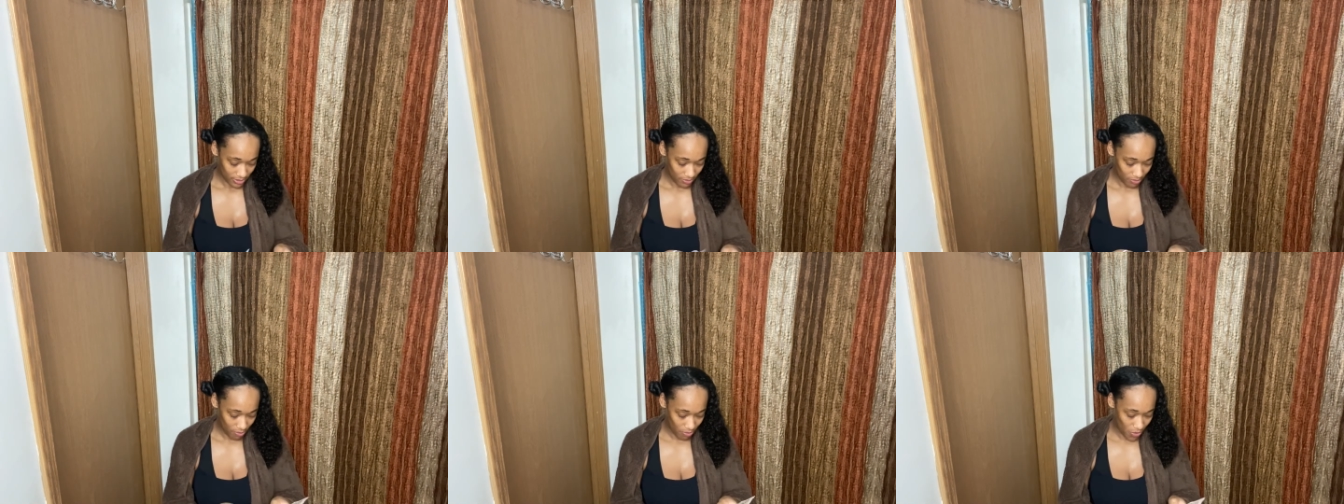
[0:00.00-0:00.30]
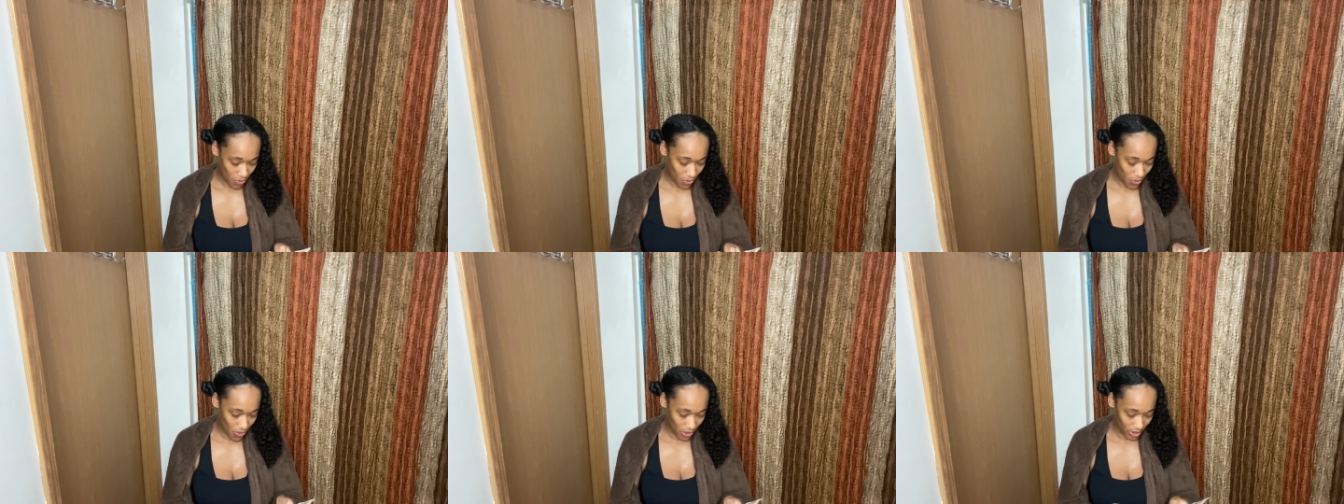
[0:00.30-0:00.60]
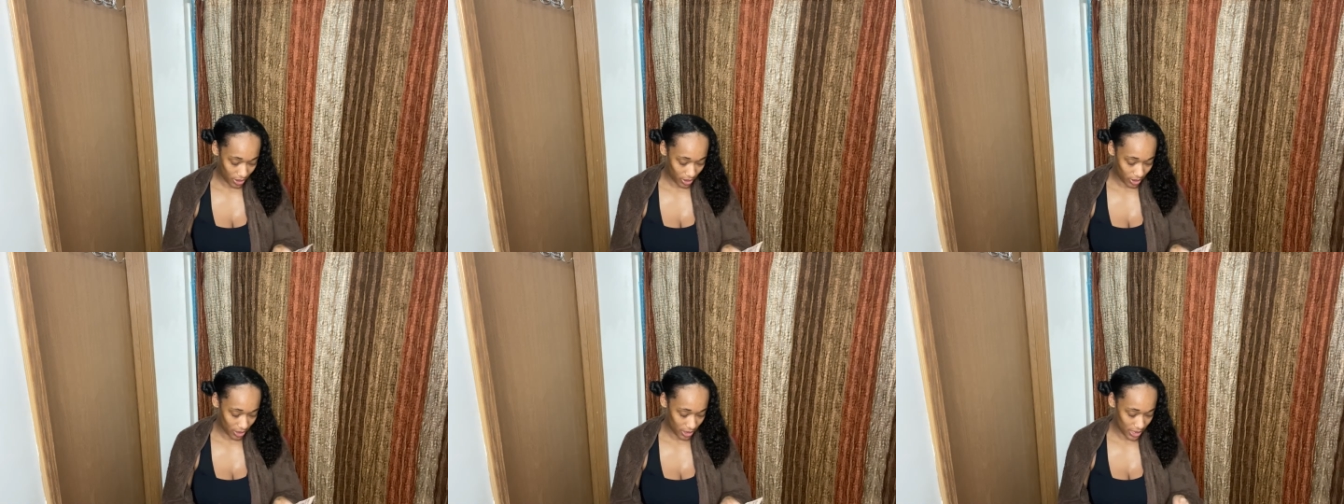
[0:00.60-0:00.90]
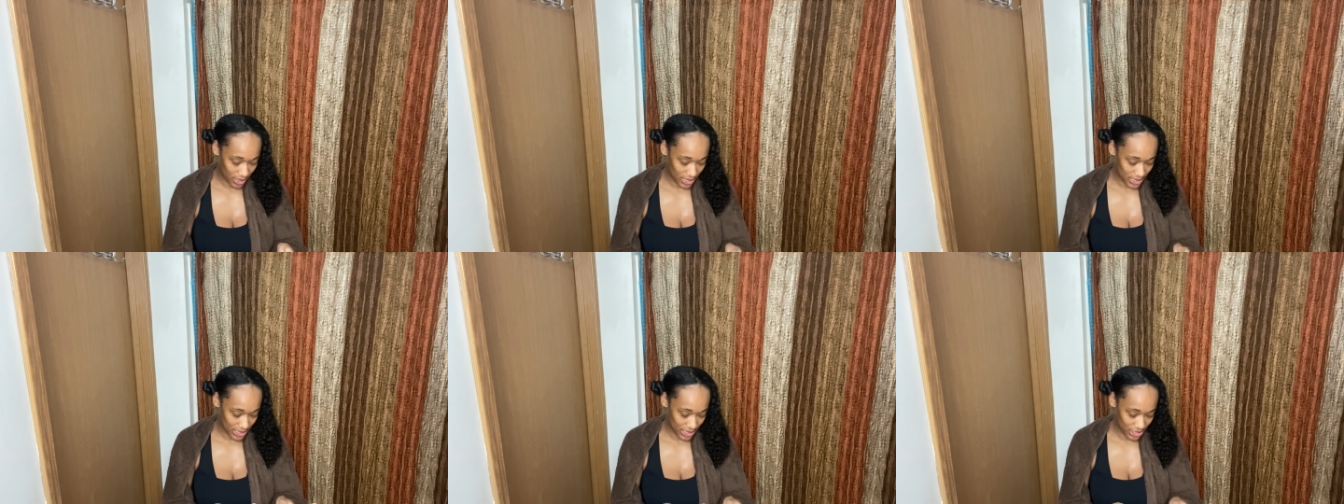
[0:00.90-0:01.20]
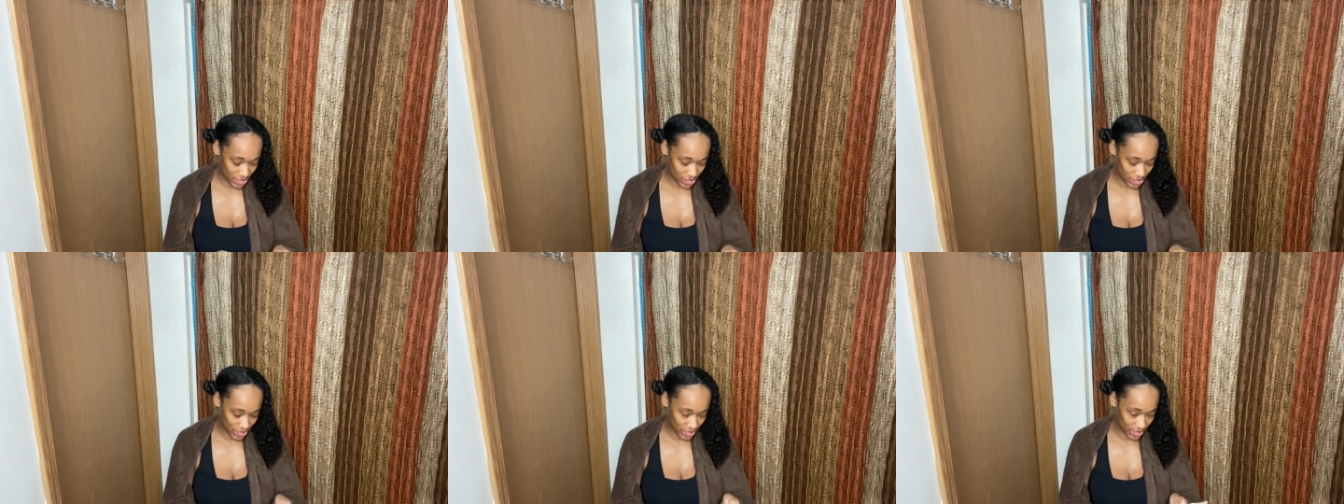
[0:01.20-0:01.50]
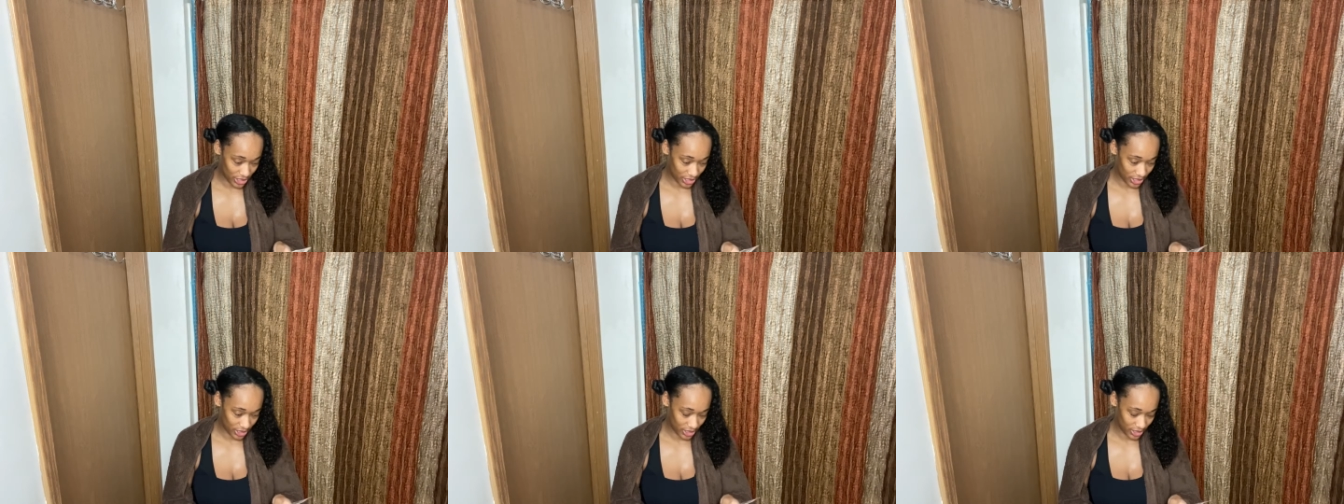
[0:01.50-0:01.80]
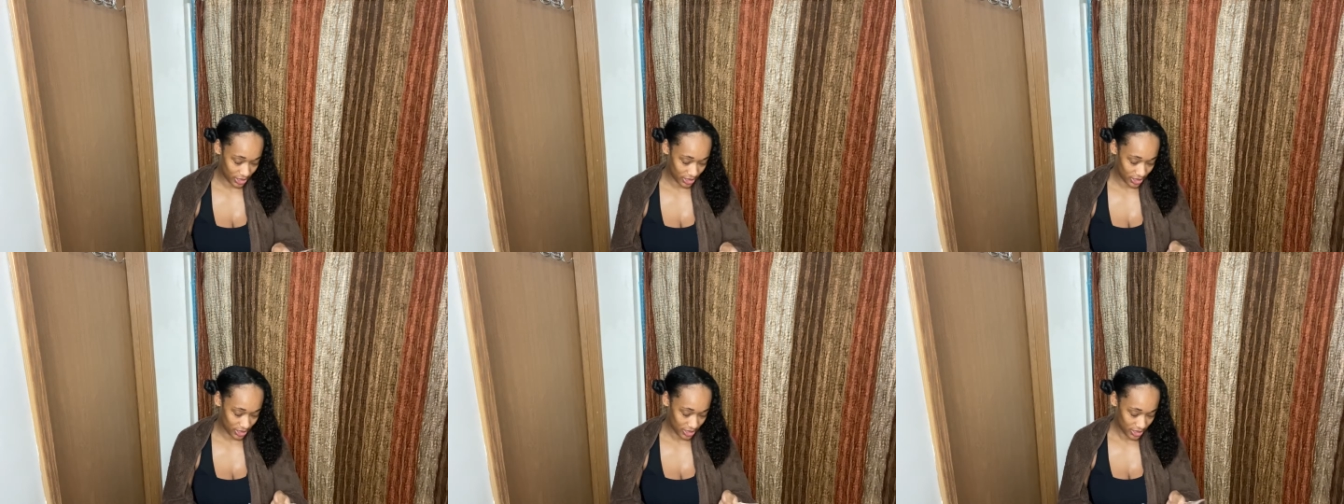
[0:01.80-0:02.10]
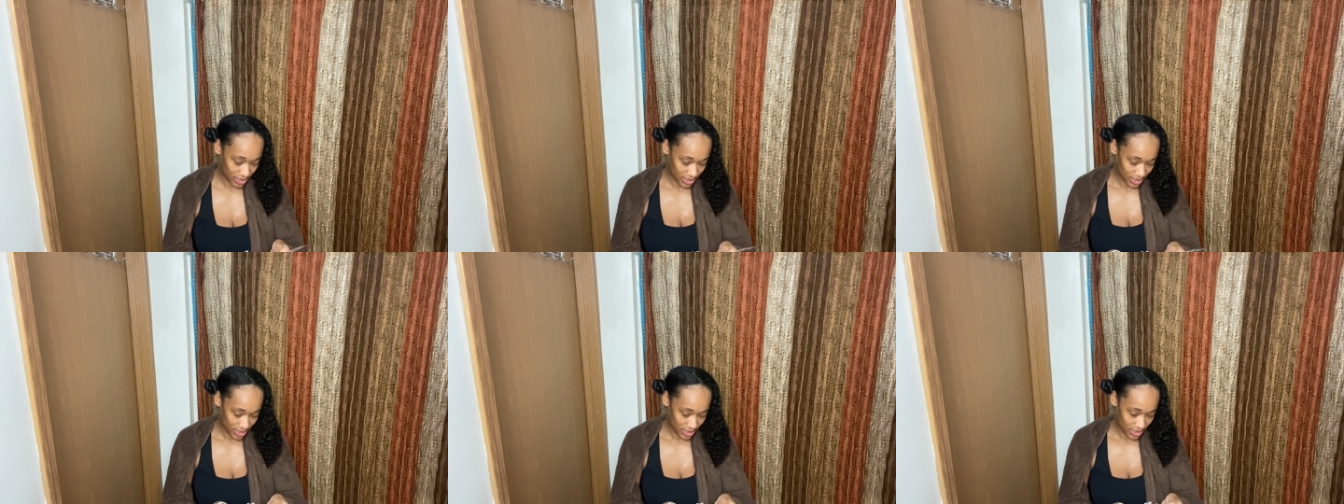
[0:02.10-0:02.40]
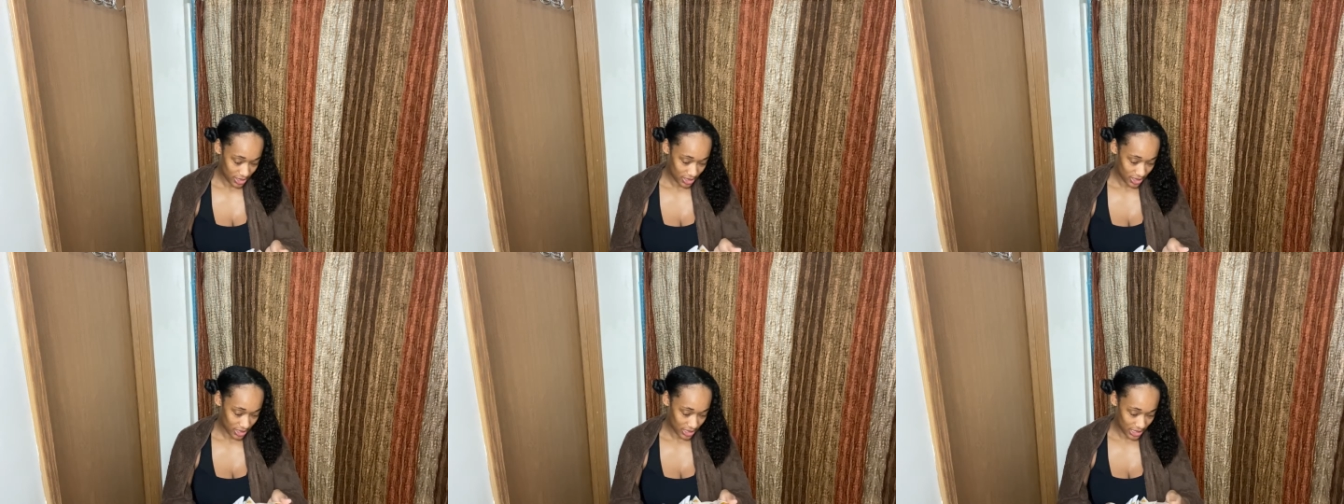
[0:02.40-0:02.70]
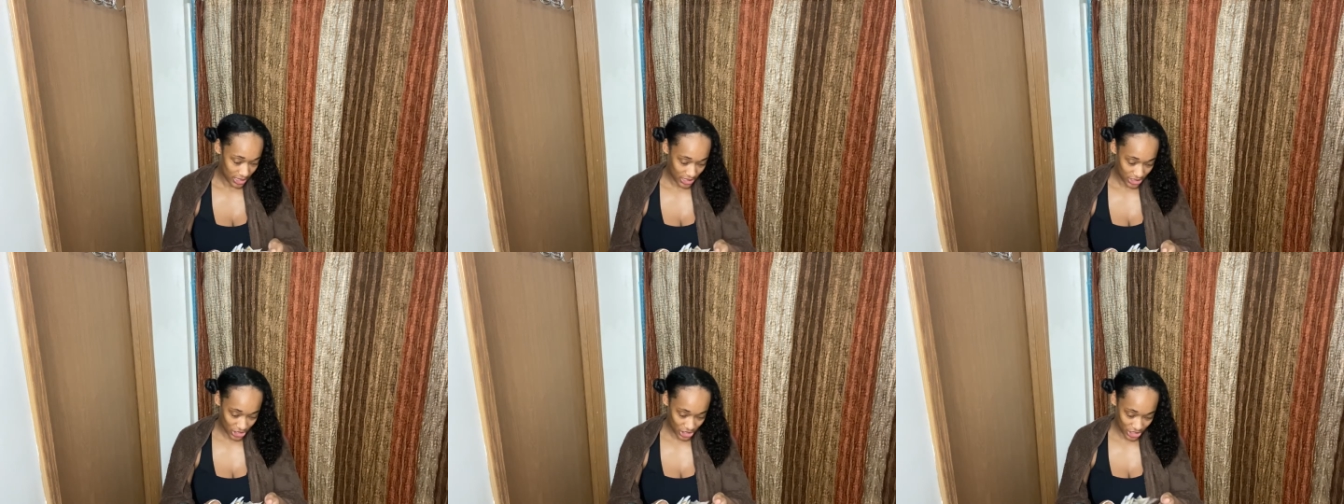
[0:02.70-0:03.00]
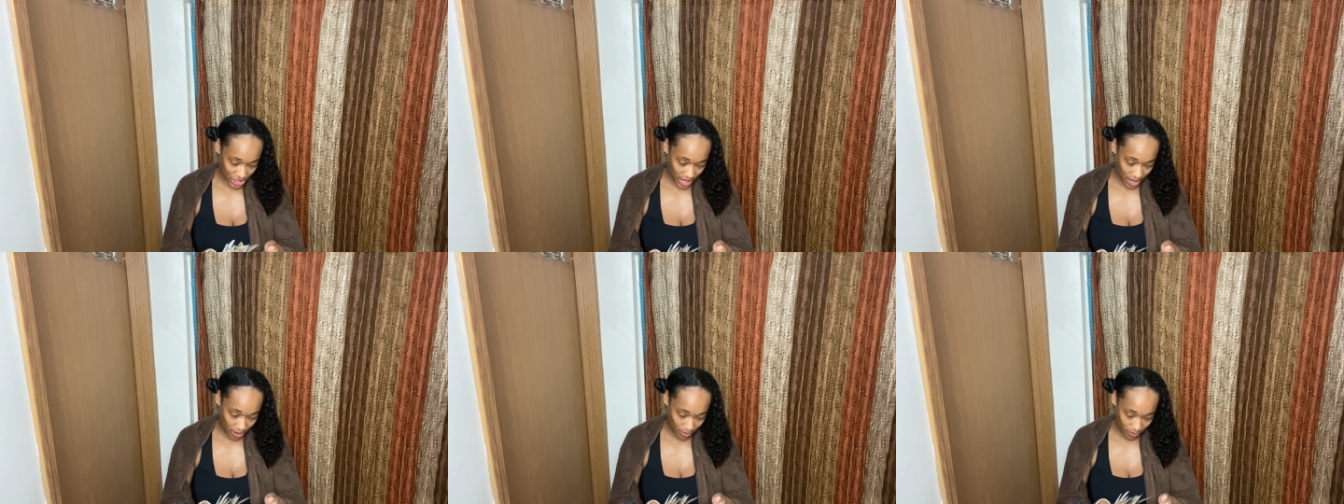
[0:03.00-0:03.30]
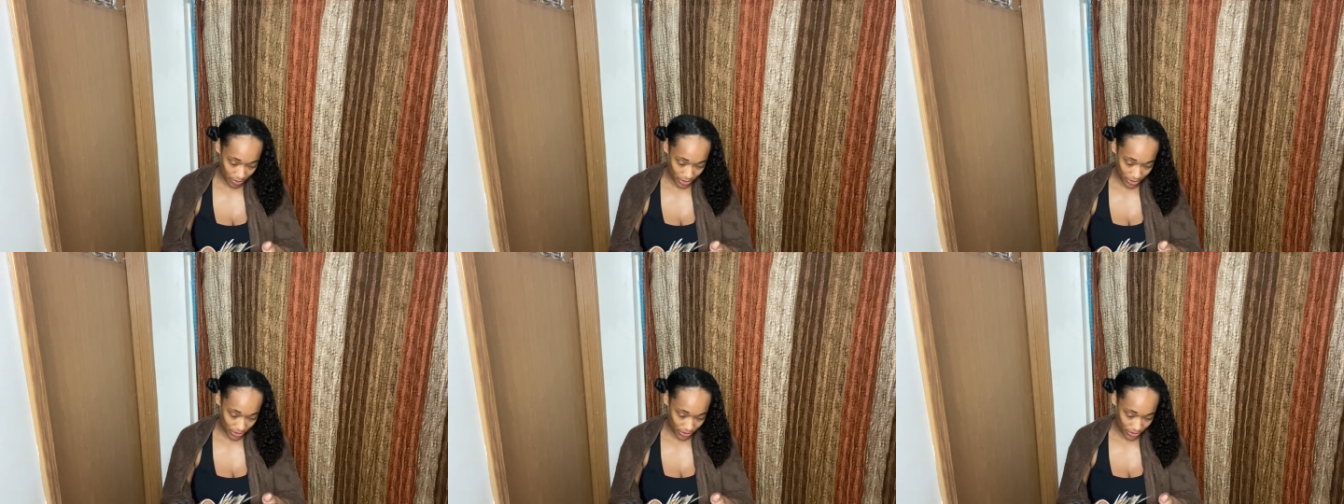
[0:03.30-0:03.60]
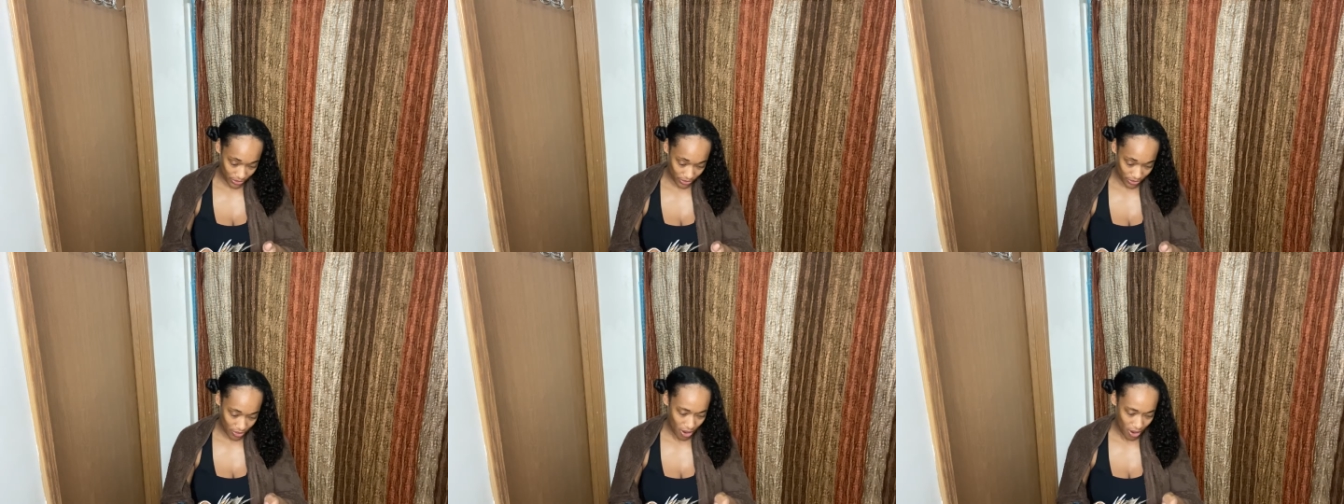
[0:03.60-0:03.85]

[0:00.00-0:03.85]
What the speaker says: more conditioner and shampoo.